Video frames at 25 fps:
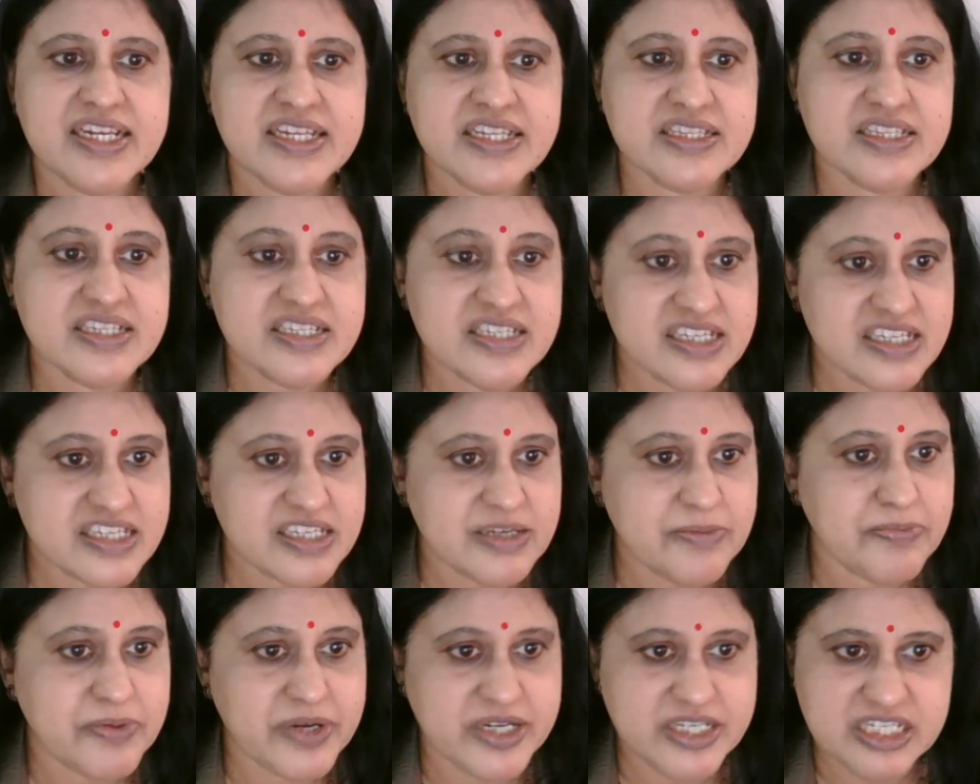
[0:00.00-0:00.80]
This is a
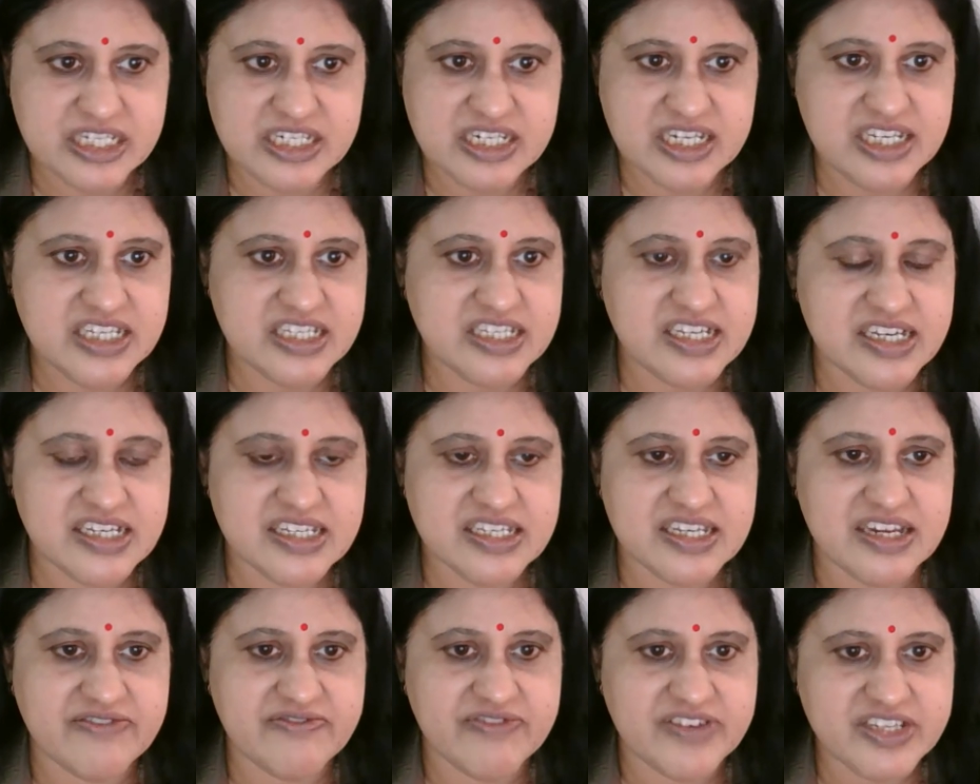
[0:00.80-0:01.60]
prestigious
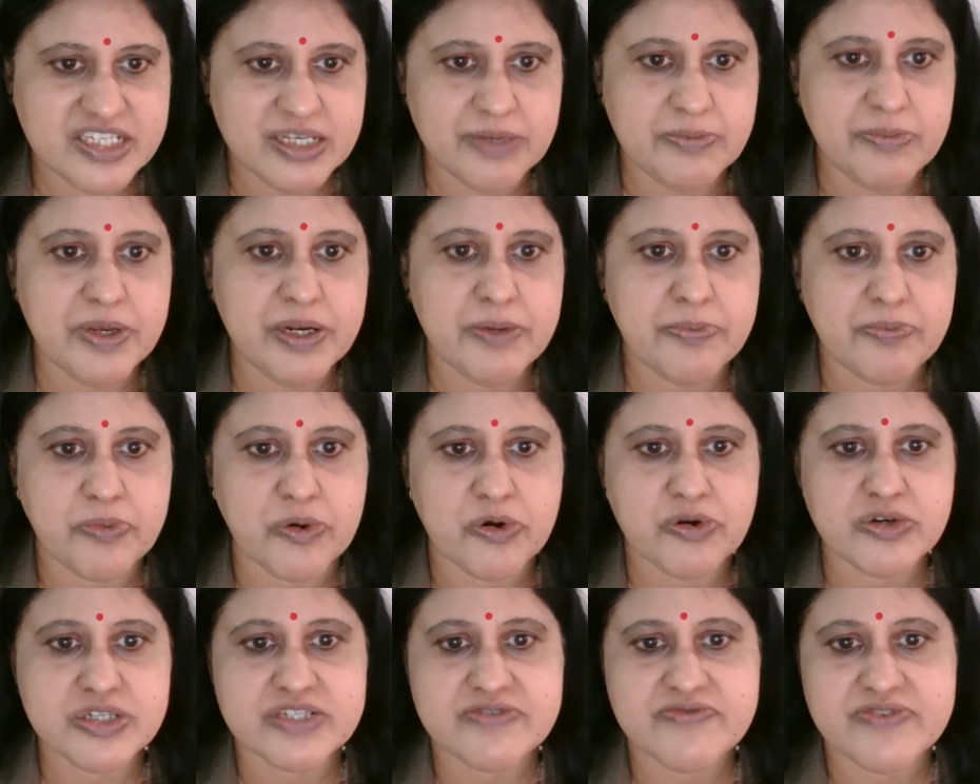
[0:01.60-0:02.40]
and visible
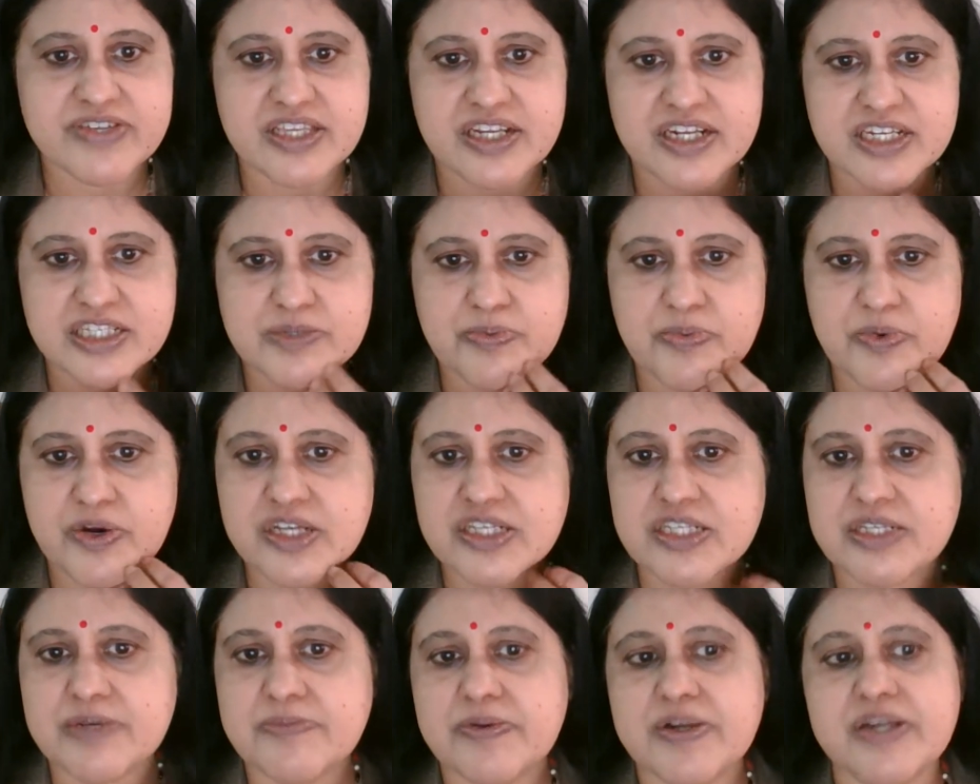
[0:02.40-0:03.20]
post with
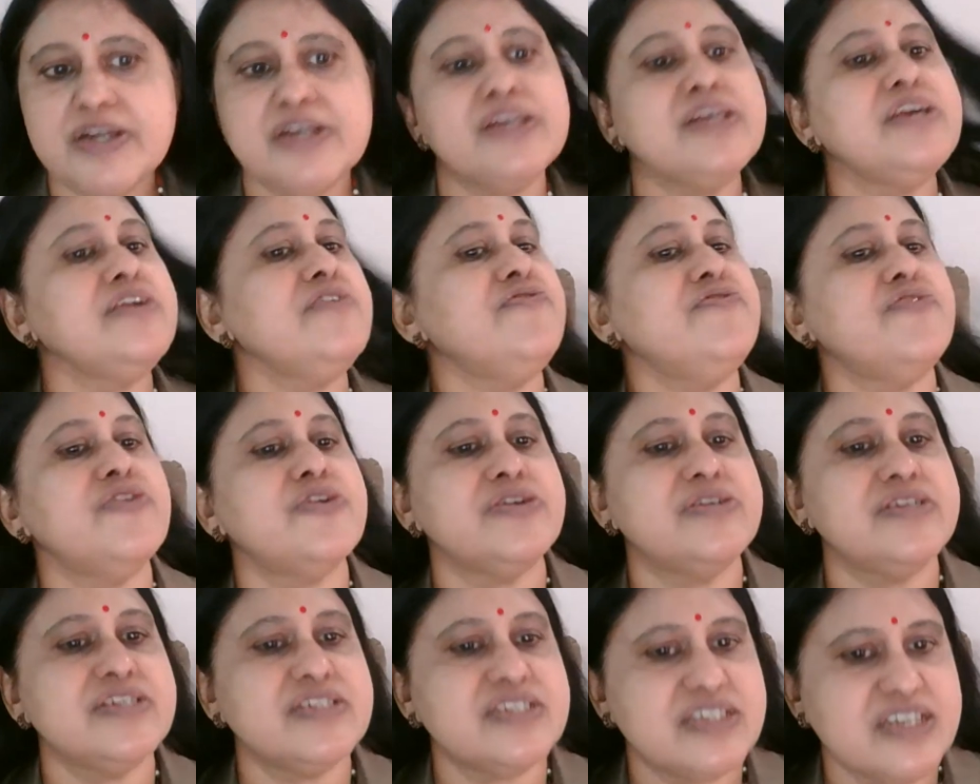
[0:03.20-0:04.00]
responsibility for
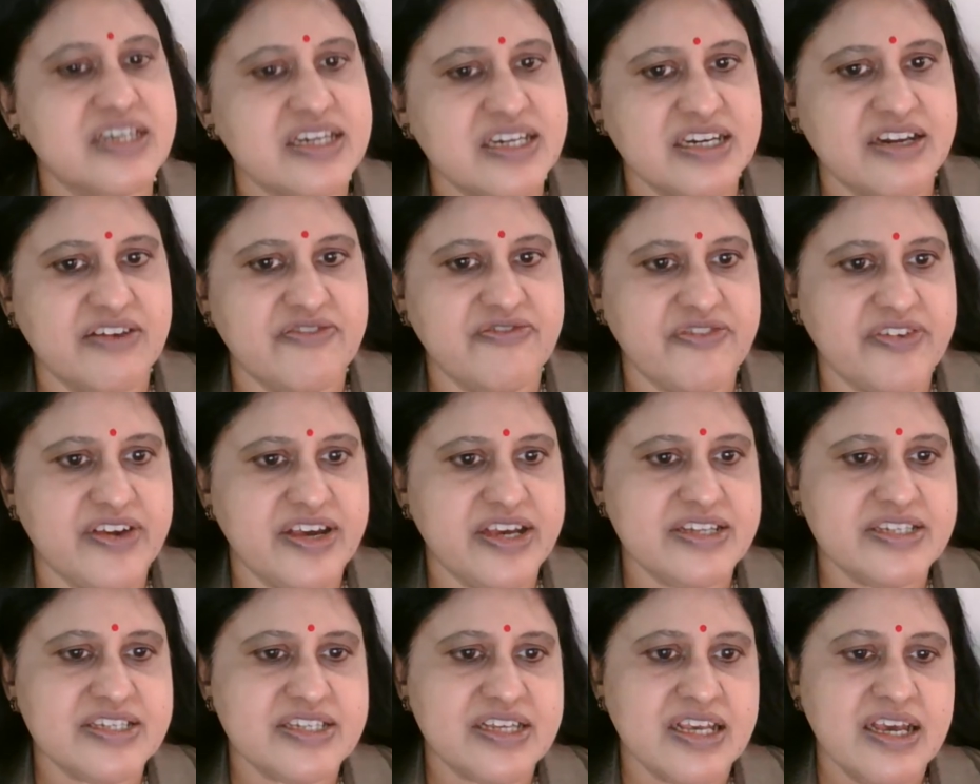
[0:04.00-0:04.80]
district
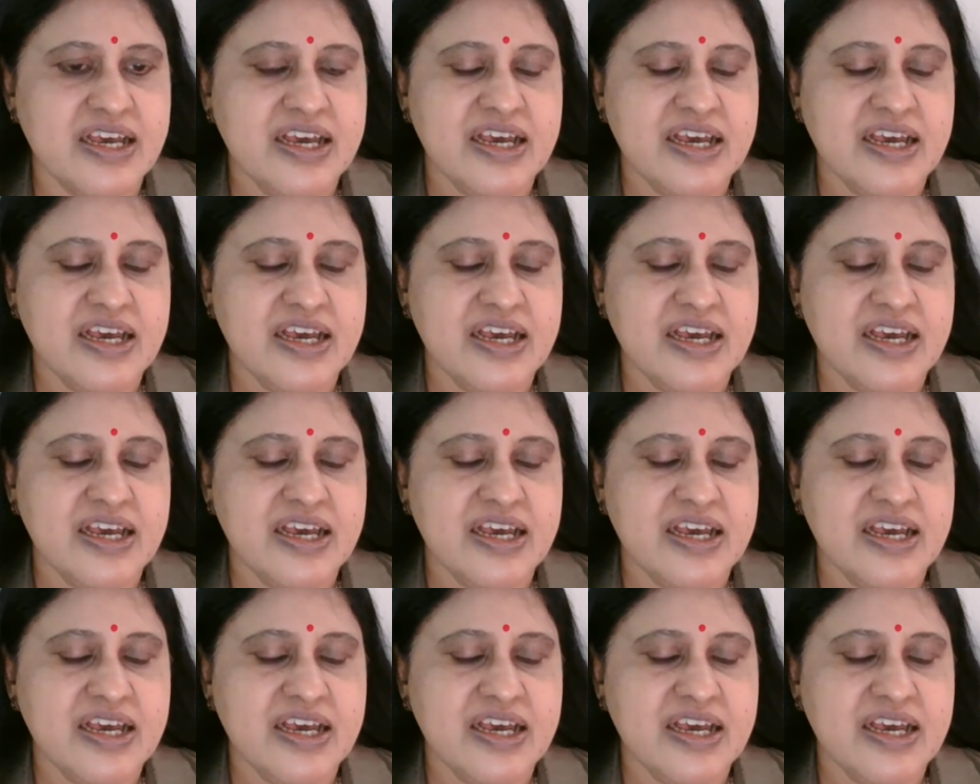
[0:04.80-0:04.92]
affairs,